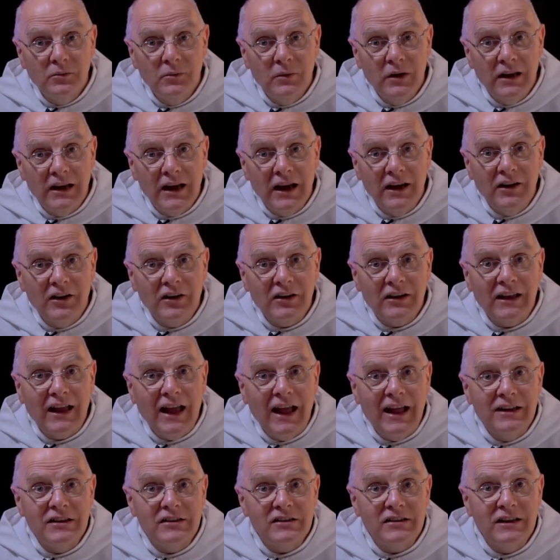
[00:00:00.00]
We cannot
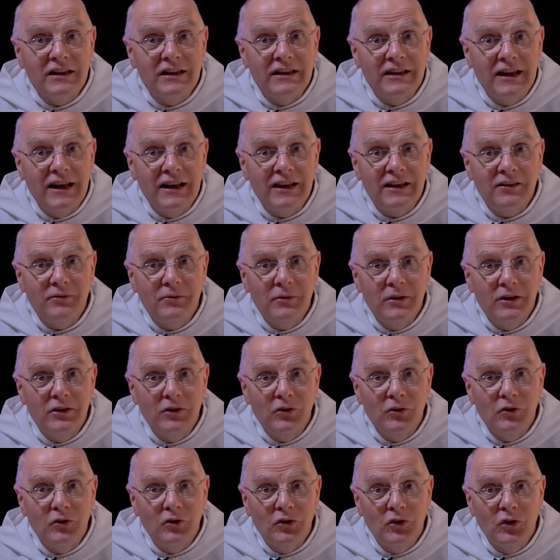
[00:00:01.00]
cancel a debt if we
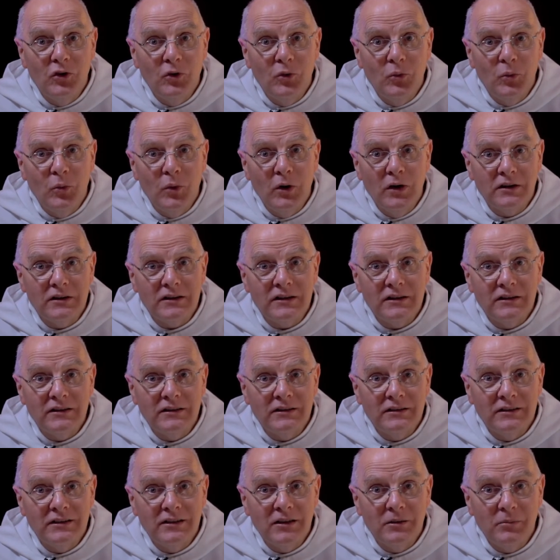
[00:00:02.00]
don't know what
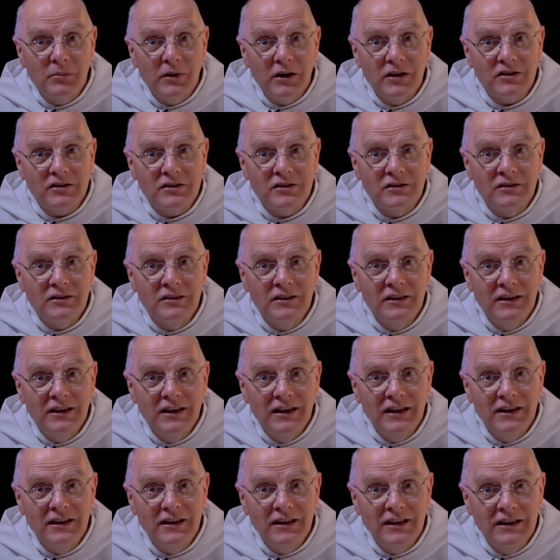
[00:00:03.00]
the person
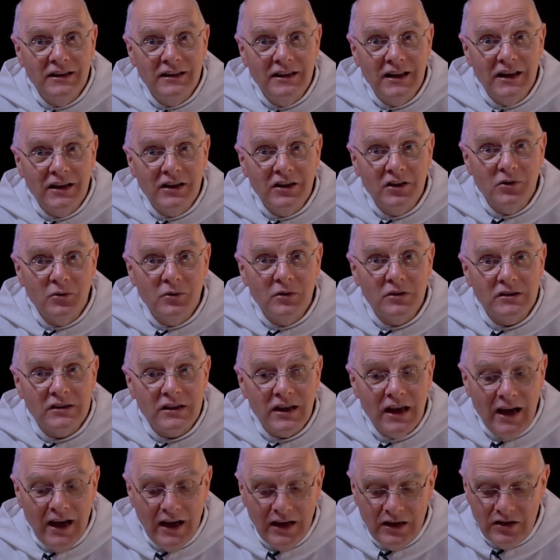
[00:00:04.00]
indebted to us
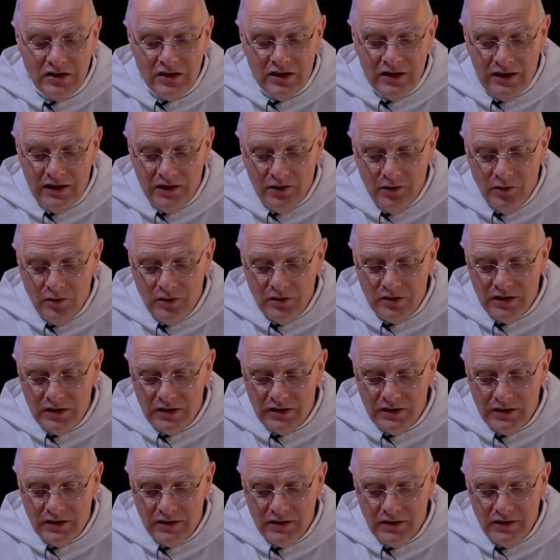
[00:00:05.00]
actually owes
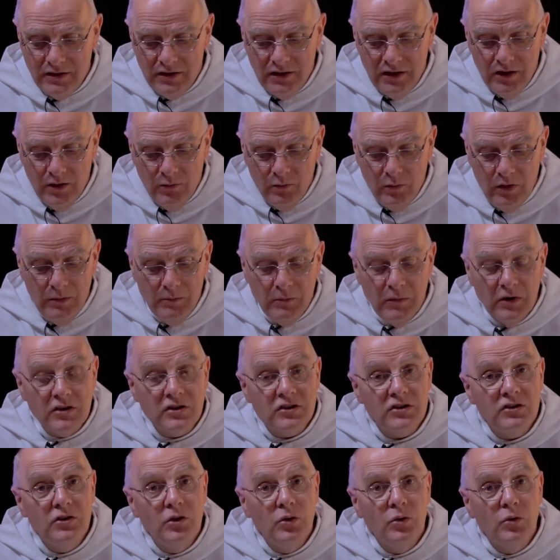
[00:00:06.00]
us. We
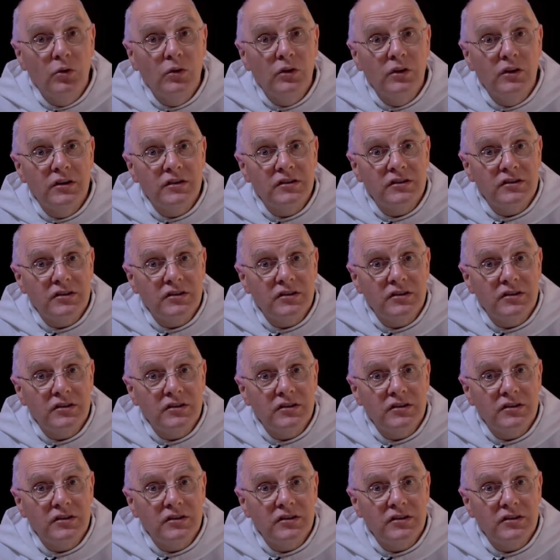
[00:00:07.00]
must know the